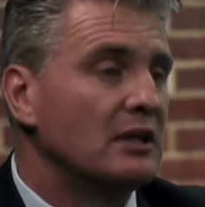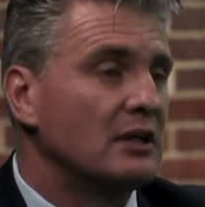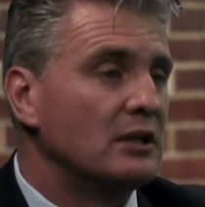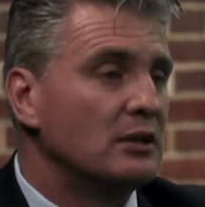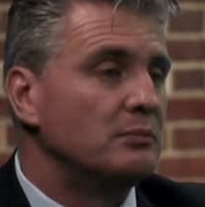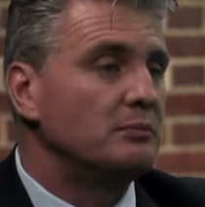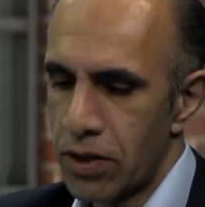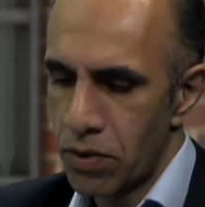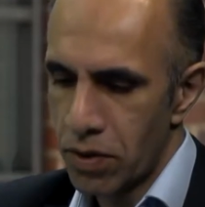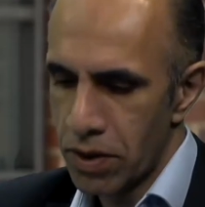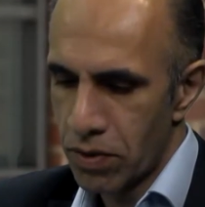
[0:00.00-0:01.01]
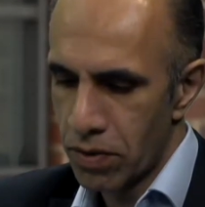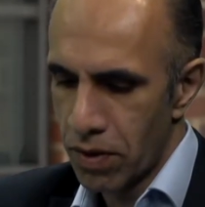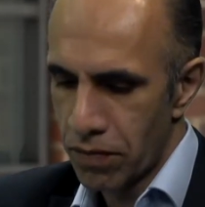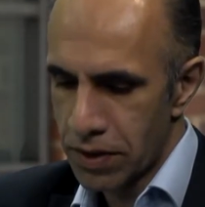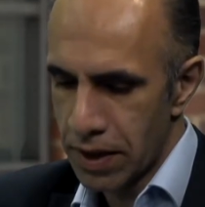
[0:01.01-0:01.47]
Right, and
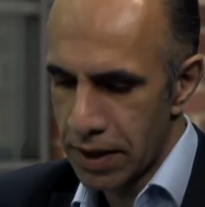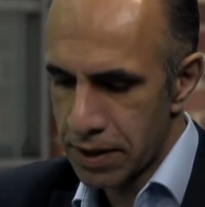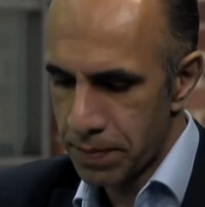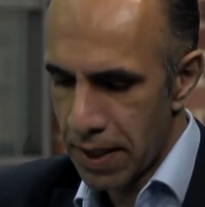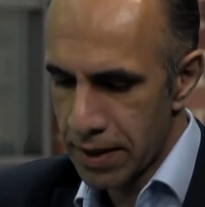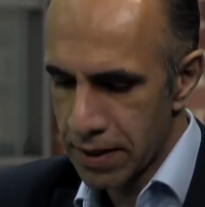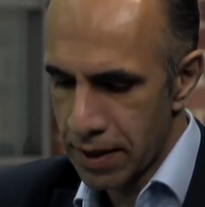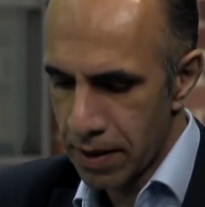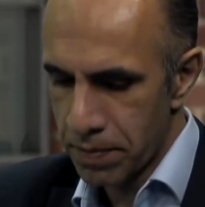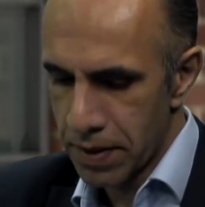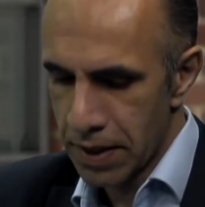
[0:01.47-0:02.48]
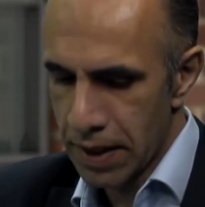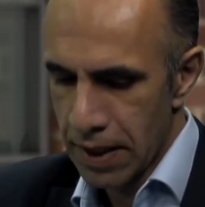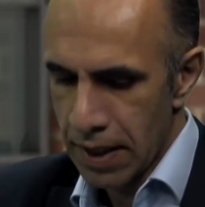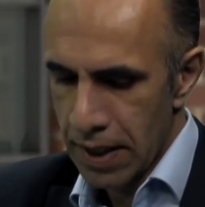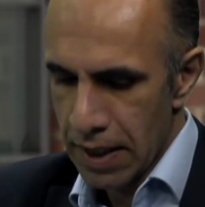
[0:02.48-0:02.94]
you're obviously an expanding
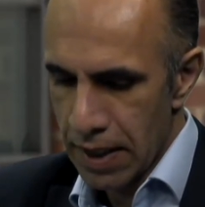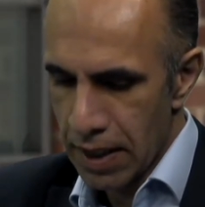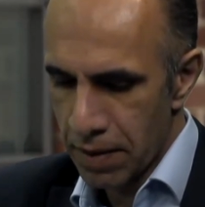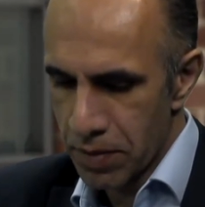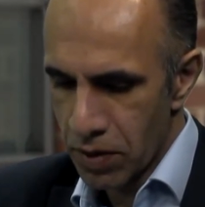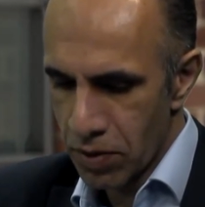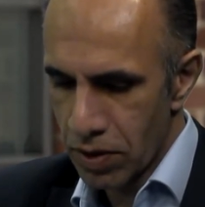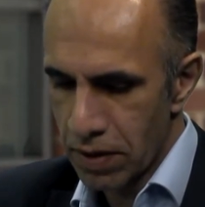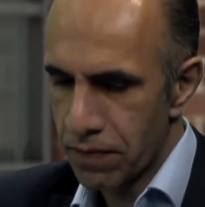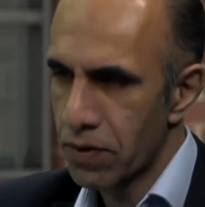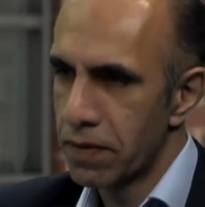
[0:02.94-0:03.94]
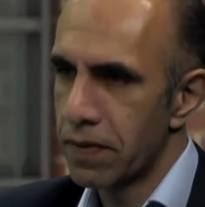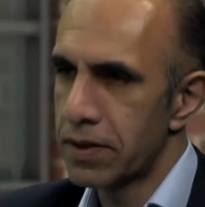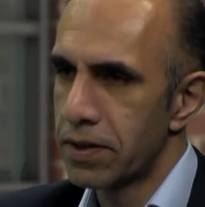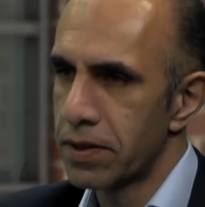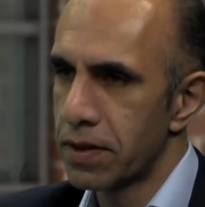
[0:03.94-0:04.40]
company. You're looking for
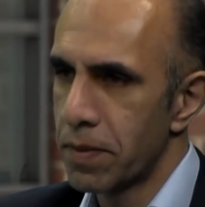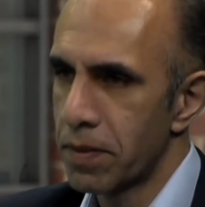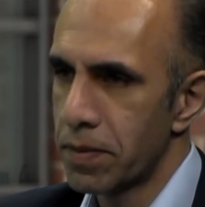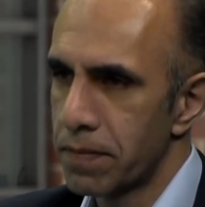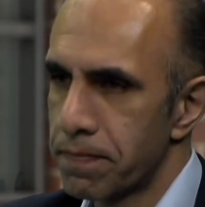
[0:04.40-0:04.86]
investors at the moment?